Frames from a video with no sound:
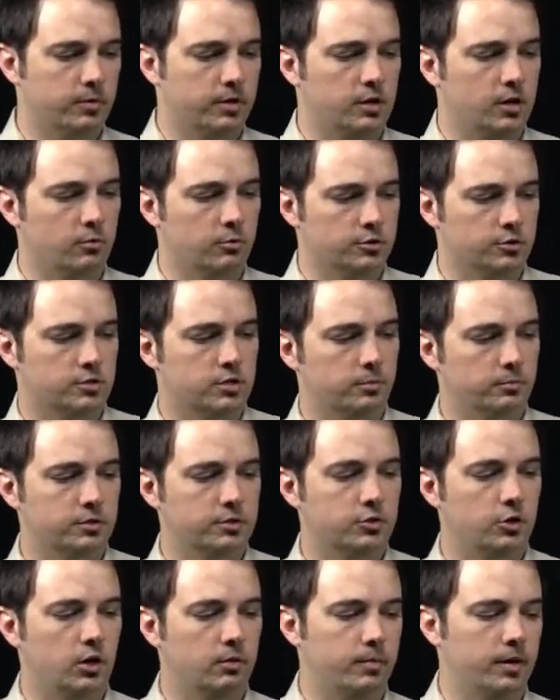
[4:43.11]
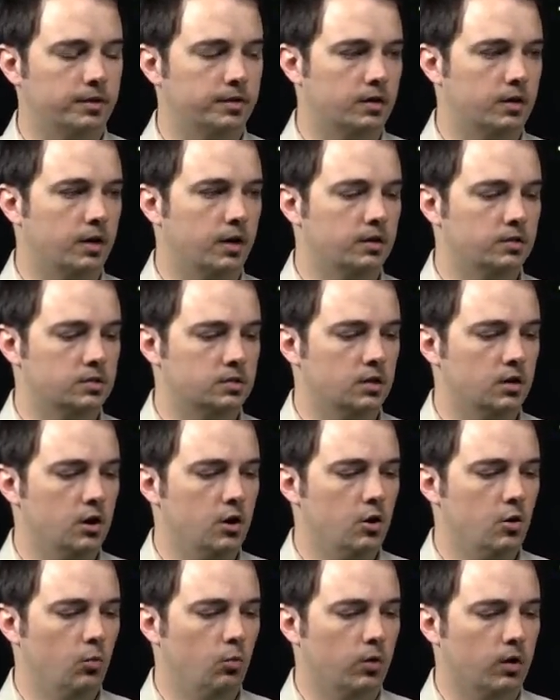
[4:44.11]
But here we're just simply talking about the case
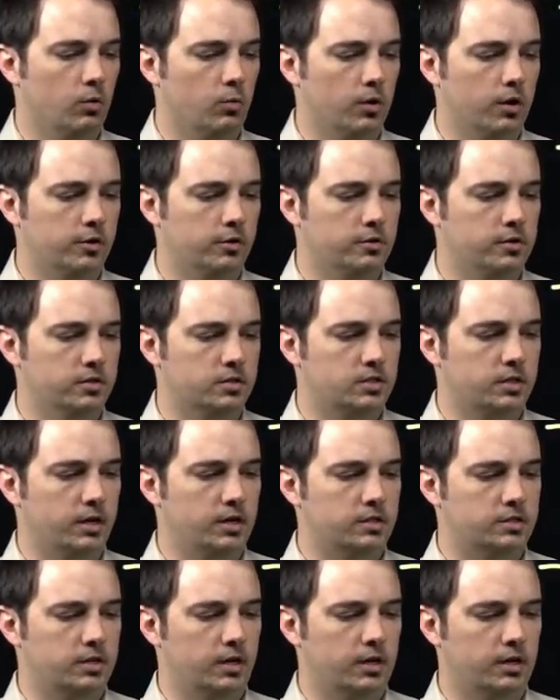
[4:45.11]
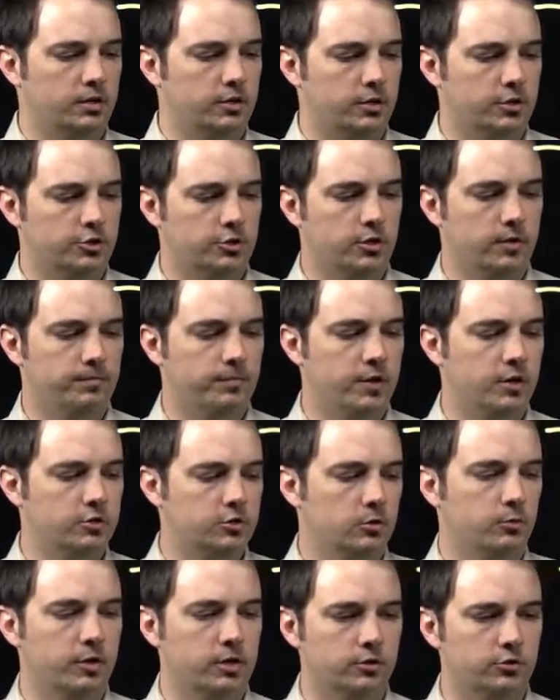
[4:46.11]
where we're under the steady state condition,
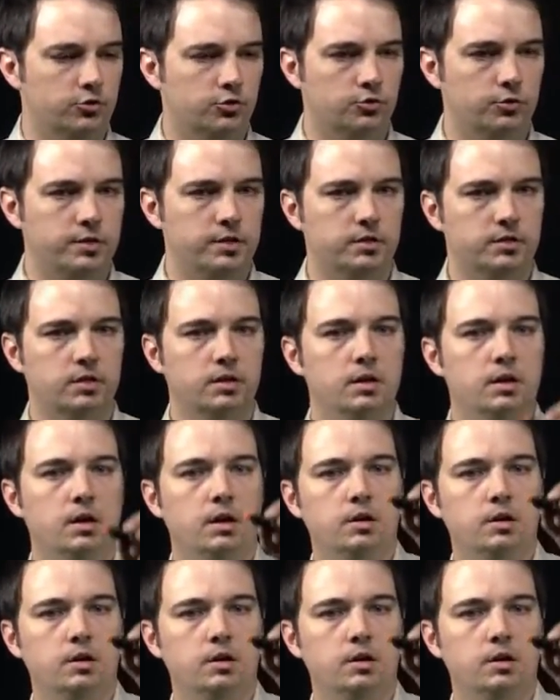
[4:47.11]
so we can treat.